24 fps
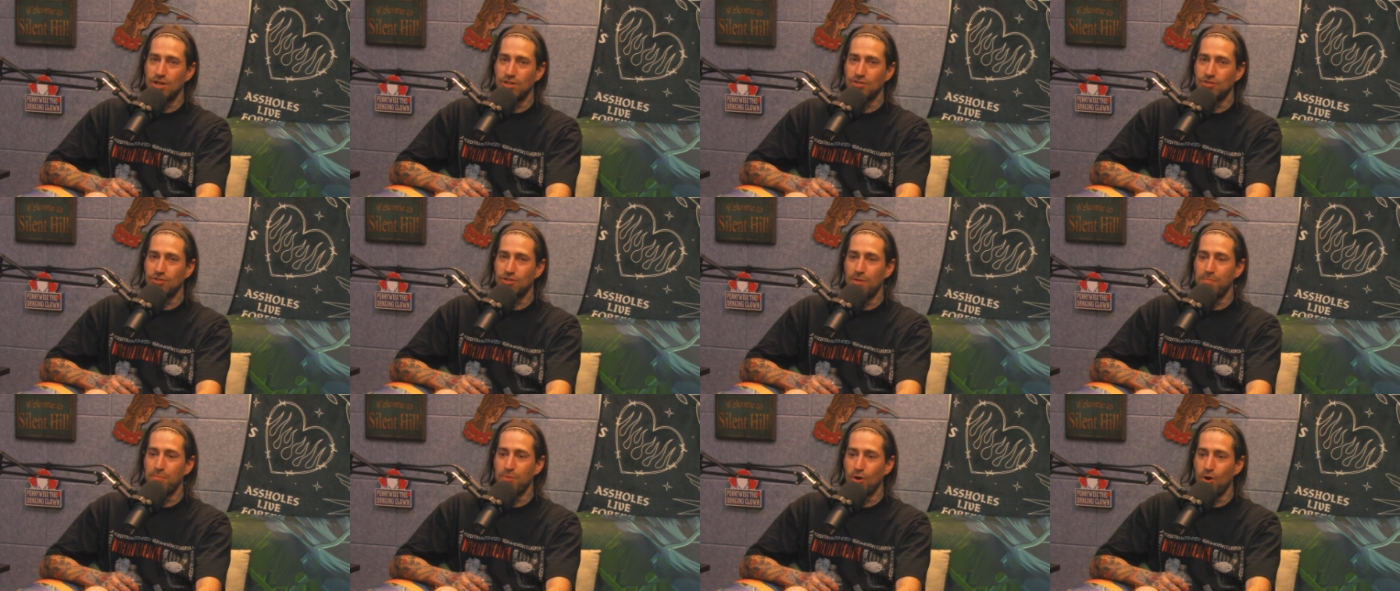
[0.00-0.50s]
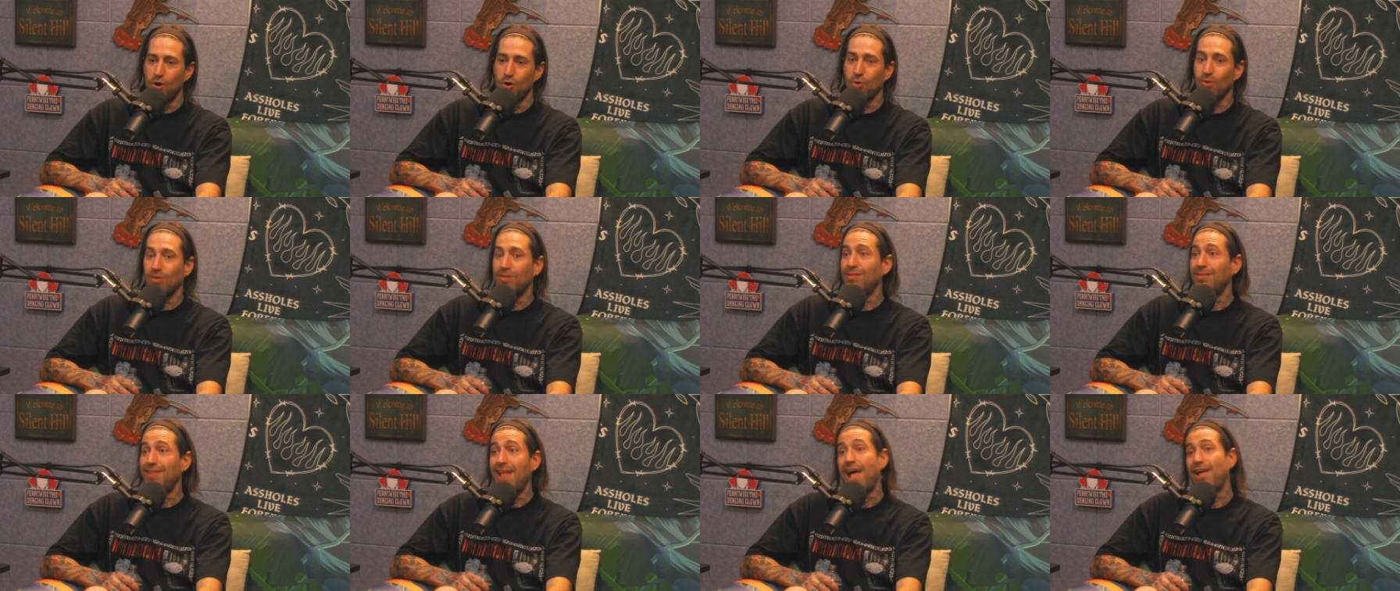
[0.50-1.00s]
just some
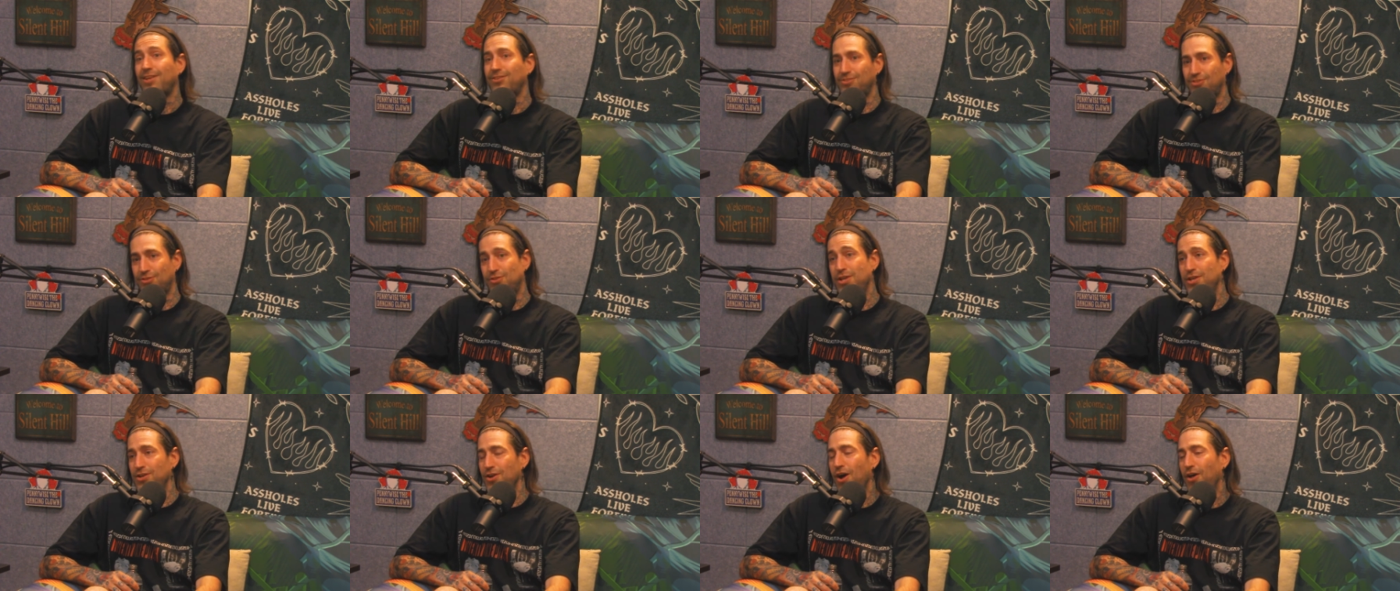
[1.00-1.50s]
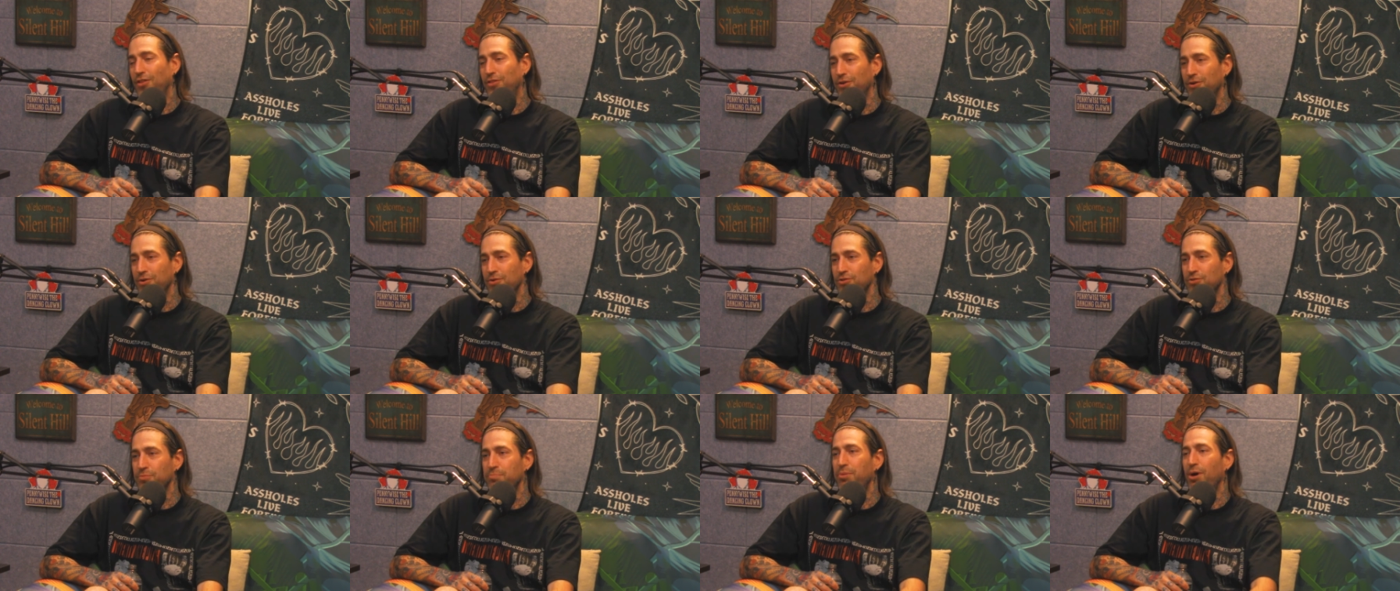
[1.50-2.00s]
hurt less than
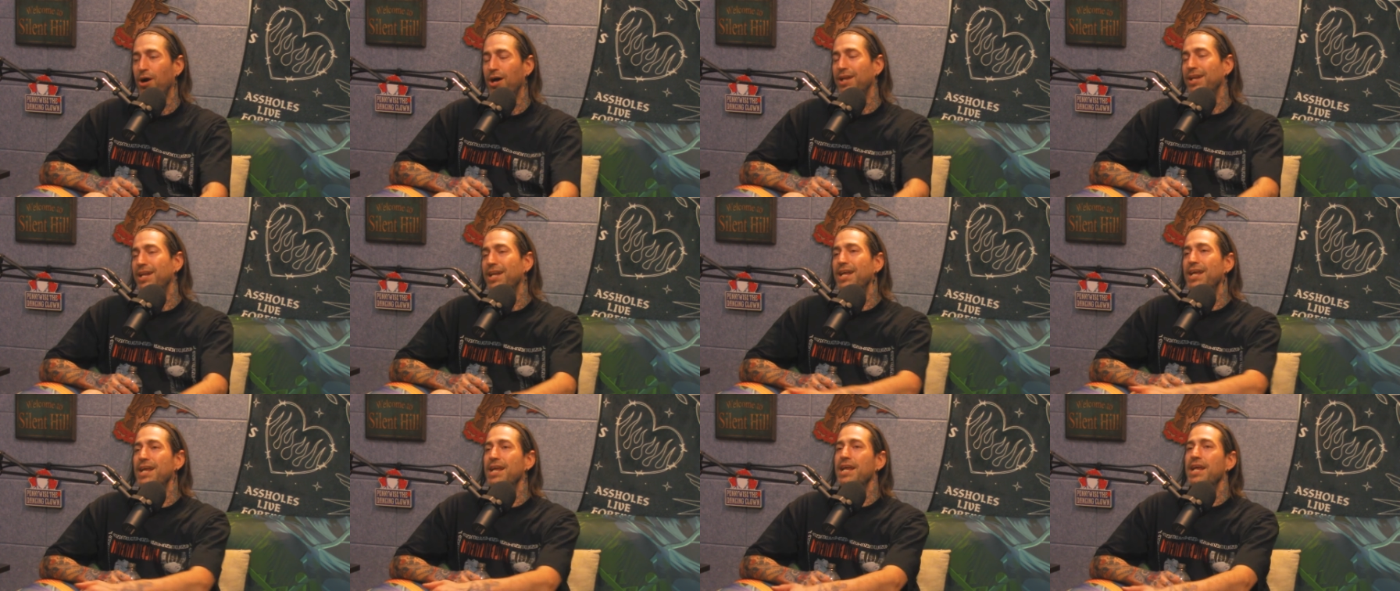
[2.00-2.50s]
others, but